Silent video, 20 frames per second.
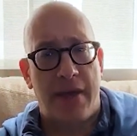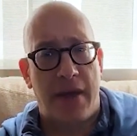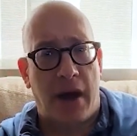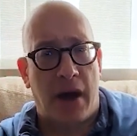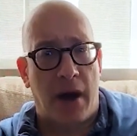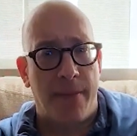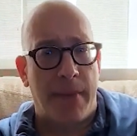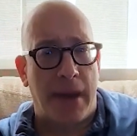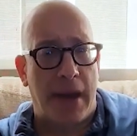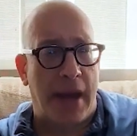
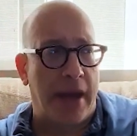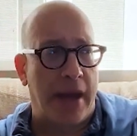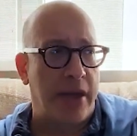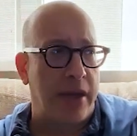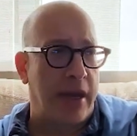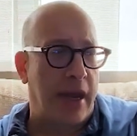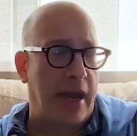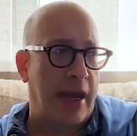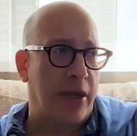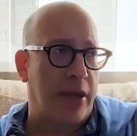But
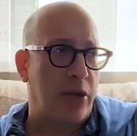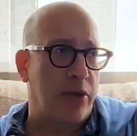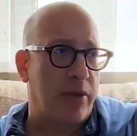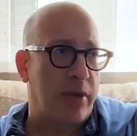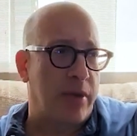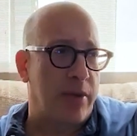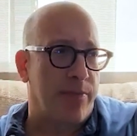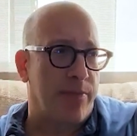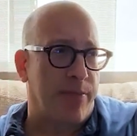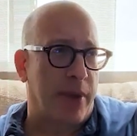
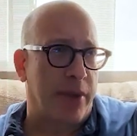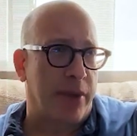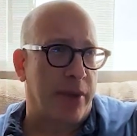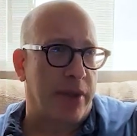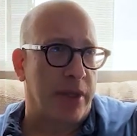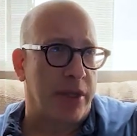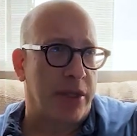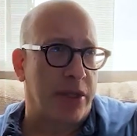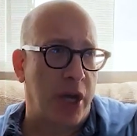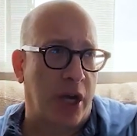
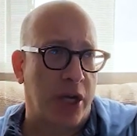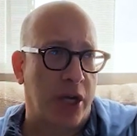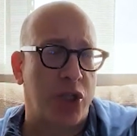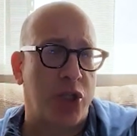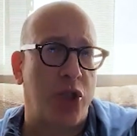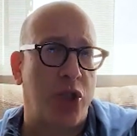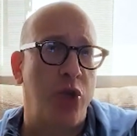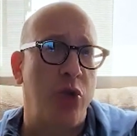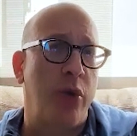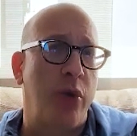the Dutch
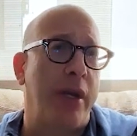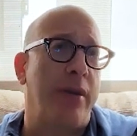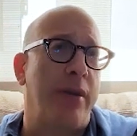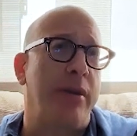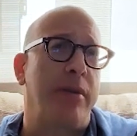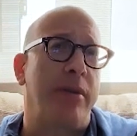do it.